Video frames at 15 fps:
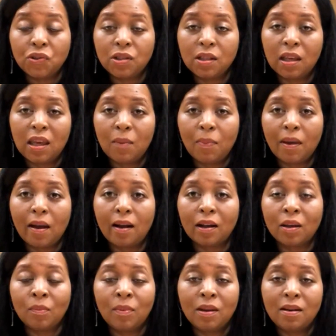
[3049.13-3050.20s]
to keeping our
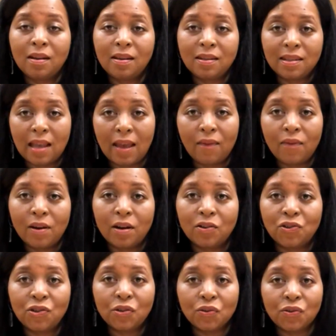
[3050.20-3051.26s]
community safe and our
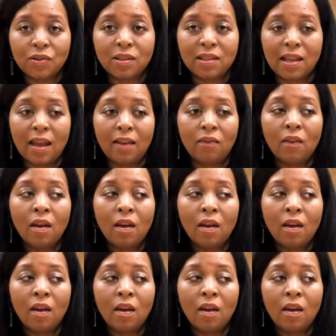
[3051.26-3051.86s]
children safe.